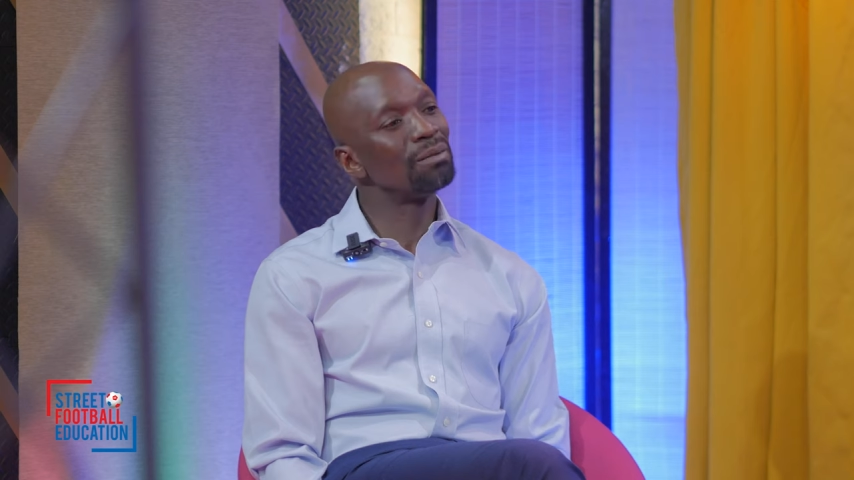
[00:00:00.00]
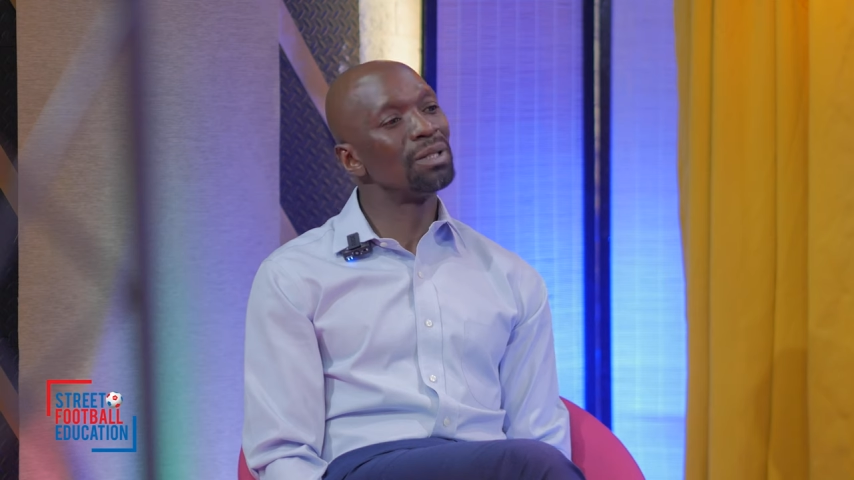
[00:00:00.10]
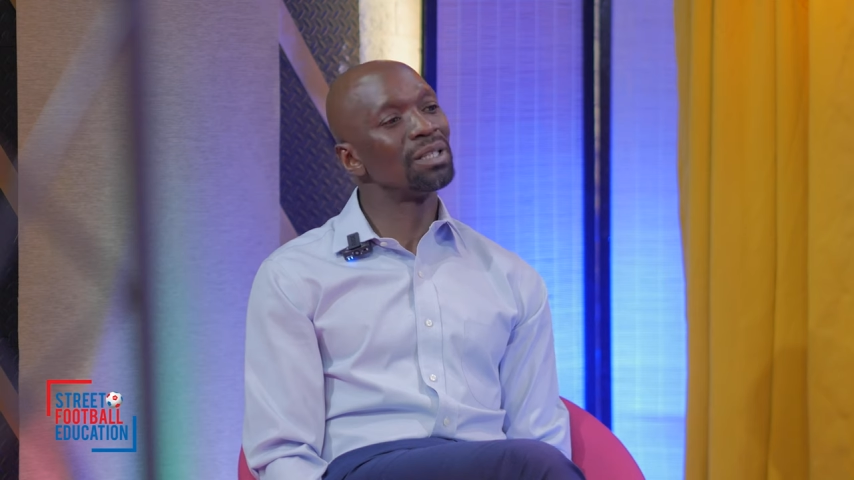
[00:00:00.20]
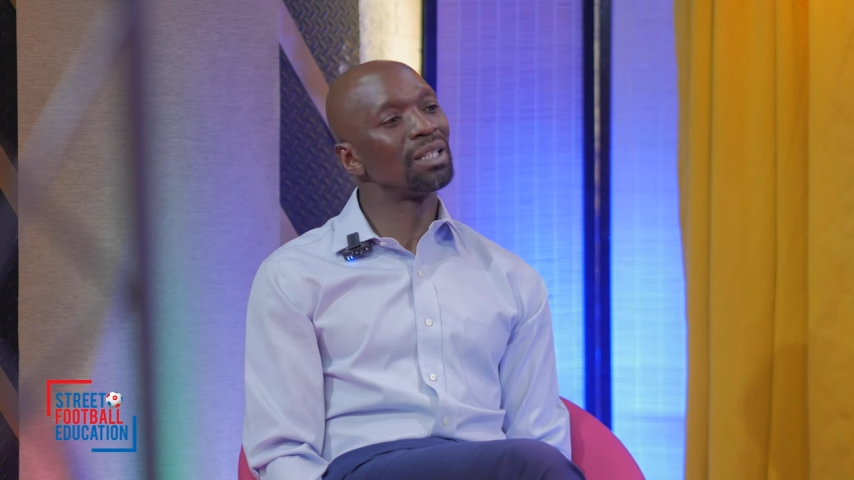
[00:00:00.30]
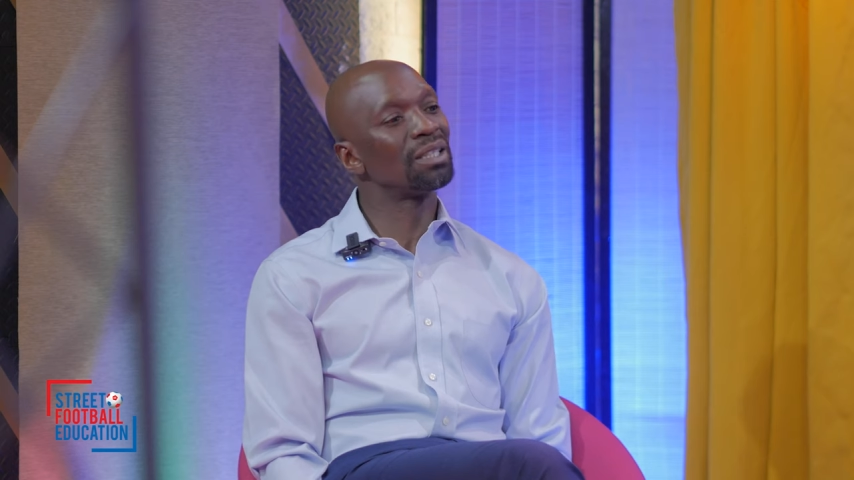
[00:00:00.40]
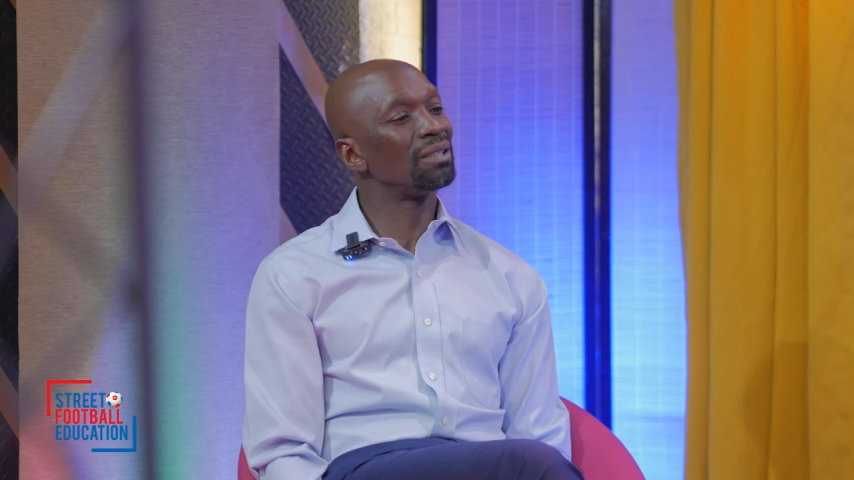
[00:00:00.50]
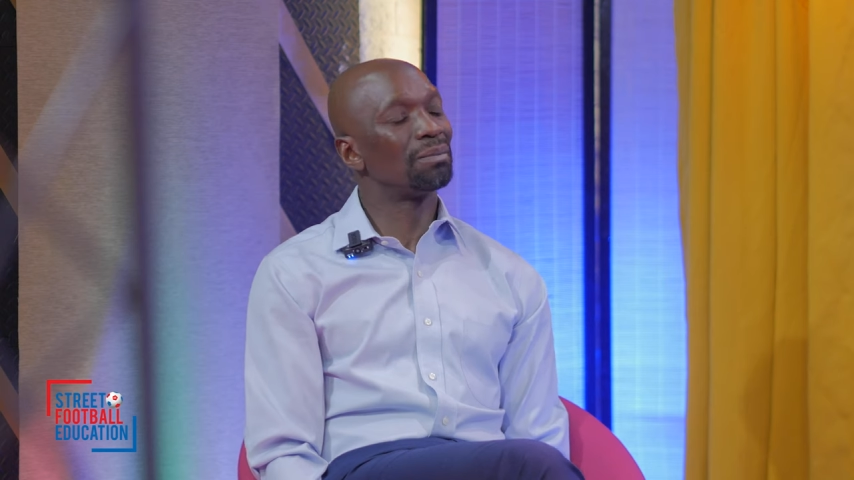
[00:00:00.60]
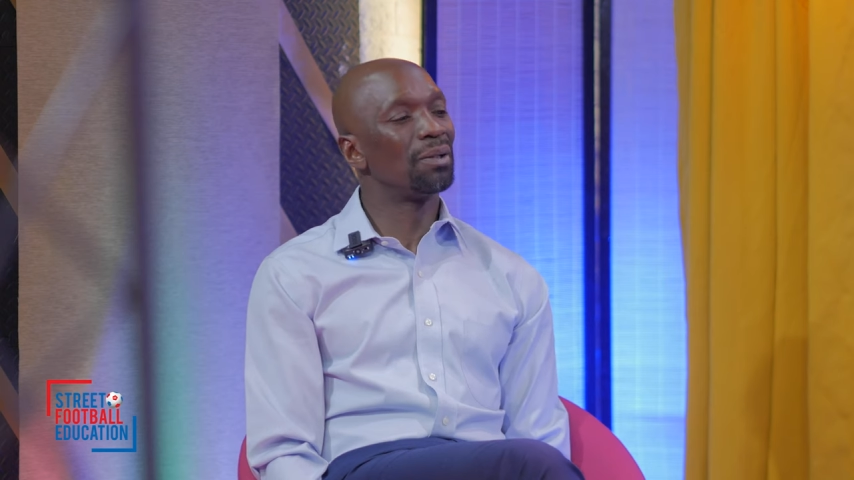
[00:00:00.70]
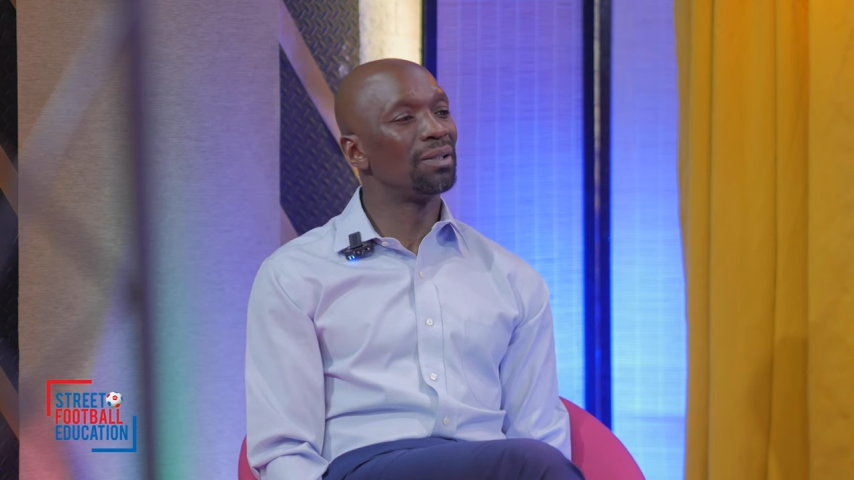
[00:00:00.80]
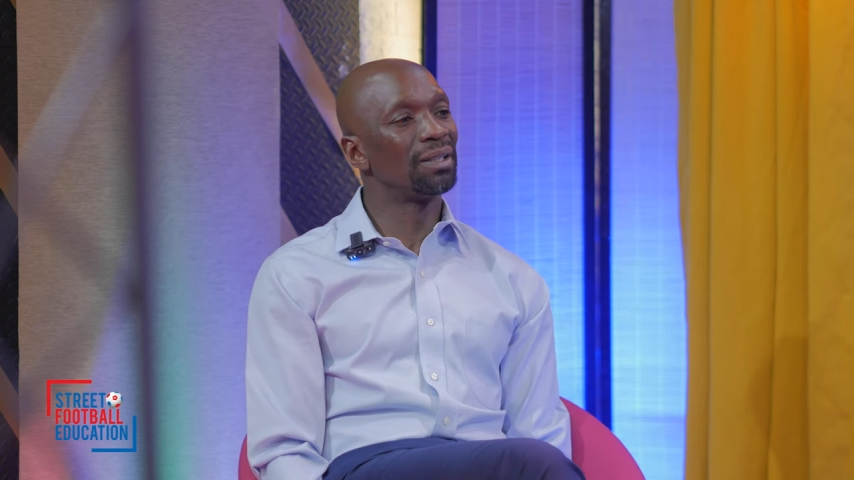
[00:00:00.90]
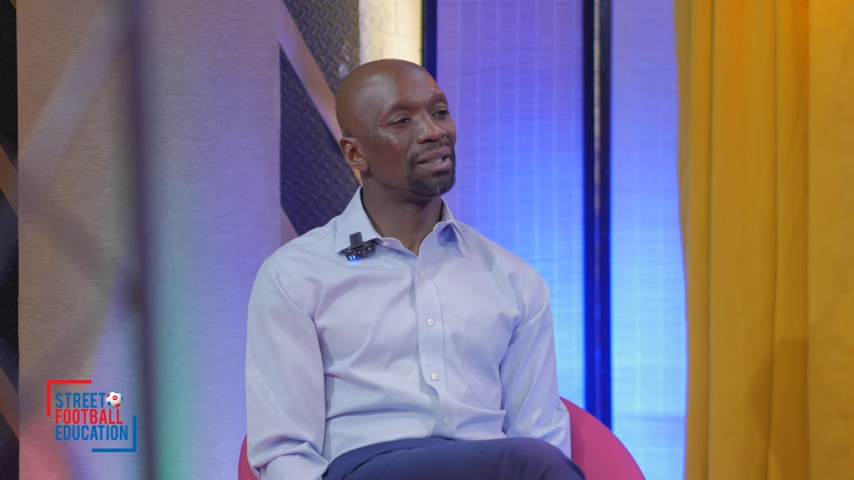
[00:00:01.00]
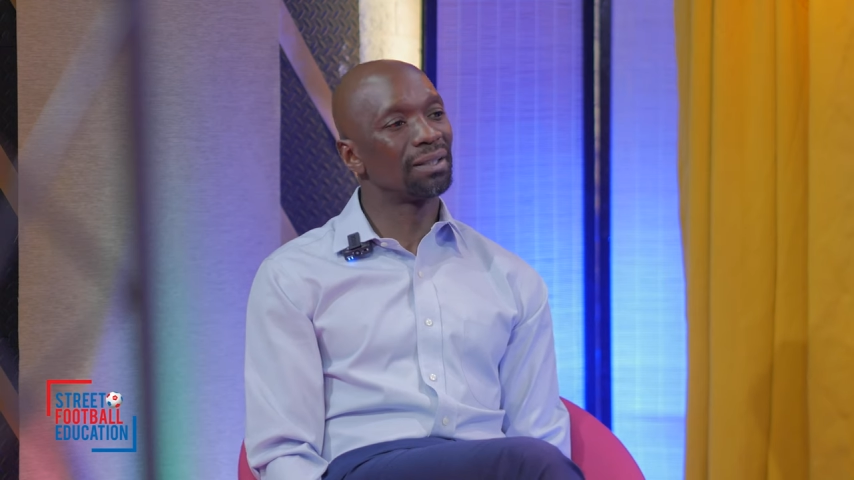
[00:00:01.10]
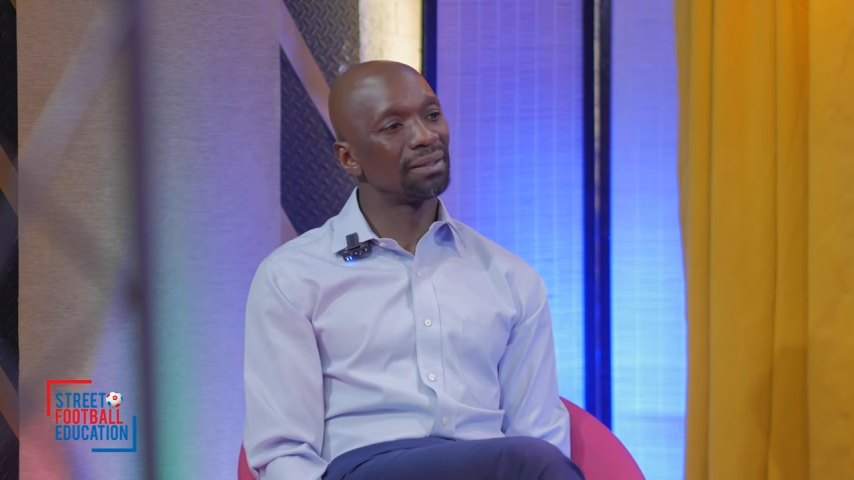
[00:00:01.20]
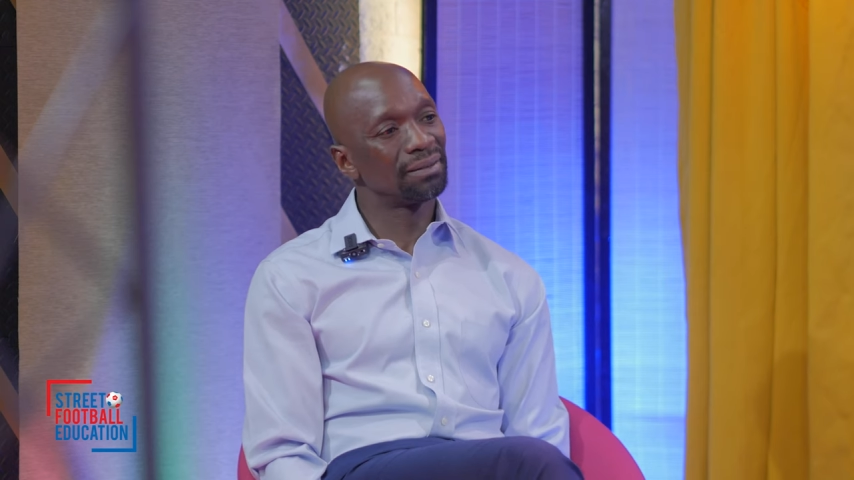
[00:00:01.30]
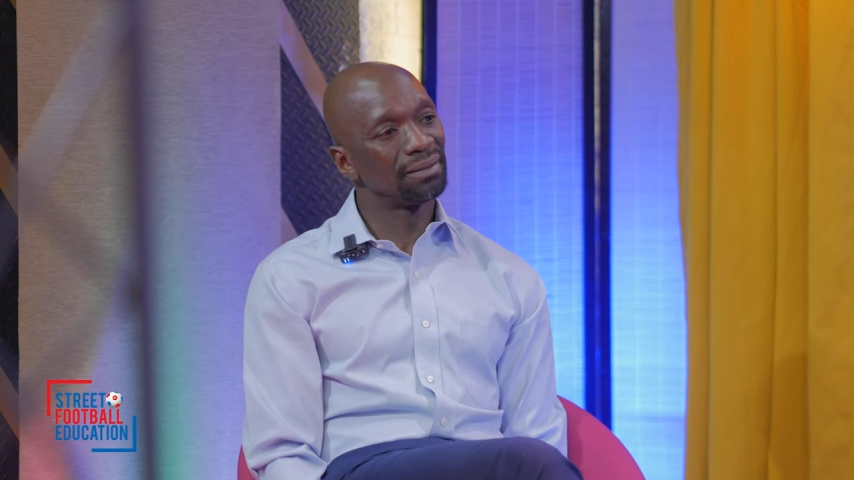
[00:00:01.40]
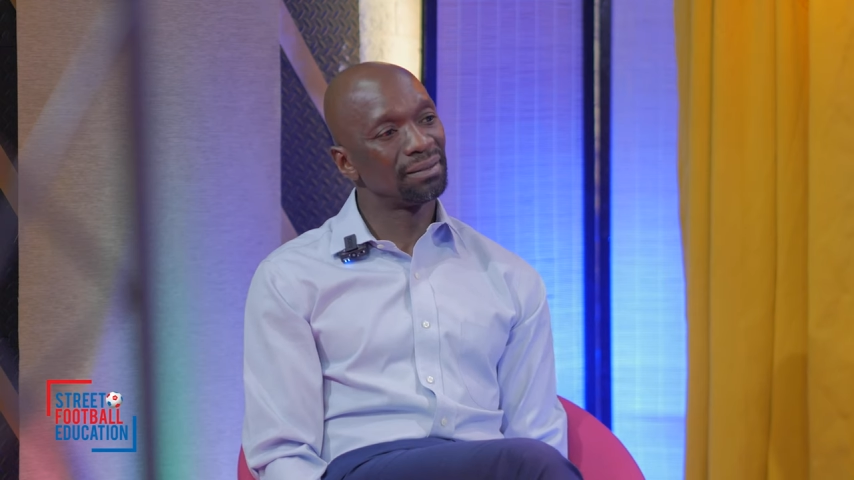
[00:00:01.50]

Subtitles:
of business is politics.